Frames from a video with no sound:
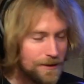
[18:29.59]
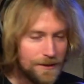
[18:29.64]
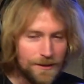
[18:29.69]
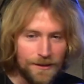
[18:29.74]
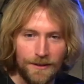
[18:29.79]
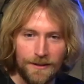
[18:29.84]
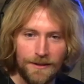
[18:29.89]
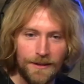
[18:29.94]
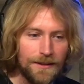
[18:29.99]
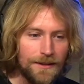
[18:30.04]
I should
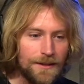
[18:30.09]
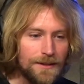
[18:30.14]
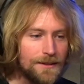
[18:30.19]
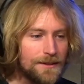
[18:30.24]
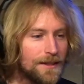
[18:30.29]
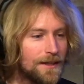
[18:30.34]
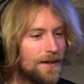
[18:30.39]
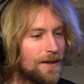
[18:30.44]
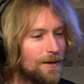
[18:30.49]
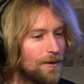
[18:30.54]
have done this
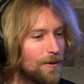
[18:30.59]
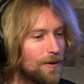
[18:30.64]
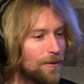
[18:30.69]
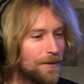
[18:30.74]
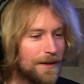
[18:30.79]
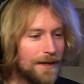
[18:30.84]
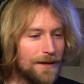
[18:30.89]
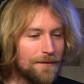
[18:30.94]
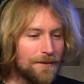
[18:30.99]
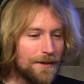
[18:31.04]
or
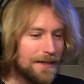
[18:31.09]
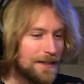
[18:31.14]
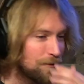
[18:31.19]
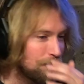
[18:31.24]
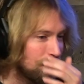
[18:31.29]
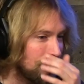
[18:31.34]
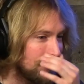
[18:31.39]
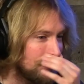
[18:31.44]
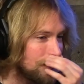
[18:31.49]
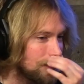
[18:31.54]
whatever. And it's
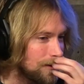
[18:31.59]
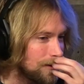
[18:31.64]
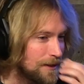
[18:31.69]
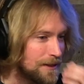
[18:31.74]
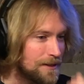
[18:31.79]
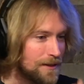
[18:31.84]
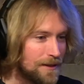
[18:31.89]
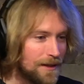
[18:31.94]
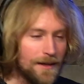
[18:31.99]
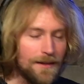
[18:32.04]
funny too
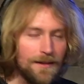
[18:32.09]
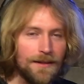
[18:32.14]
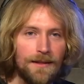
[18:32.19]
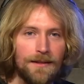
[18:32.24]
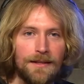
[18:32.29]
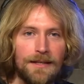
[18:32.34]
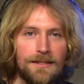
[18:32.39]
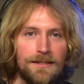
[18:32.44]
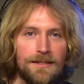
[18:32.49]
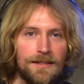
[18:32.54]
because a lot of the
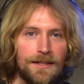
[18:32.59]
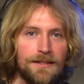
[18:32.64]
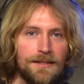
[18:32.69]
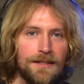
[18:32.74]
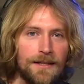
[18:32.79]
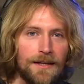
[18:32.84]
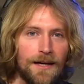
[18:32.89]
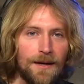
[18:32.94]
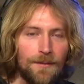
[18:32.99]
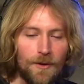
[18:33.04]
insights
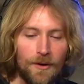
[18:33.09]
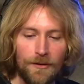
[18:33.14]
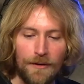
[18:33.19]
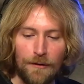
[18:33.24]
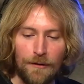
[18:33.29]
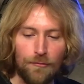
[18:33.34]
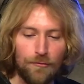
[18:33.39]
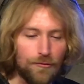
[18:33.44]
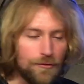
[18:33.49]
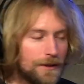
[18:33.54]
that come are
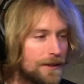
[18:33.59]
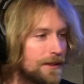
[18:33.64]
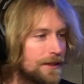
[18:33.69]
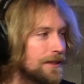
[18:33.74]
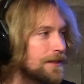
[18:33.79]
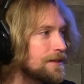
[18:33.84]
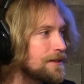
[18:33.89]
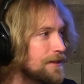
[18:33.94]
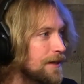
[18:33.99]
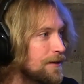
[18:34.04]
like really
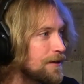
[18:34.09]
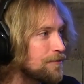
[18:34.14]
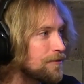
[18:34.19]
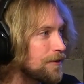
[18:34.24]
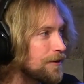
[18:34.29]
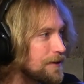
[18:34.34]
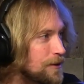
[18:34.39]
insightful.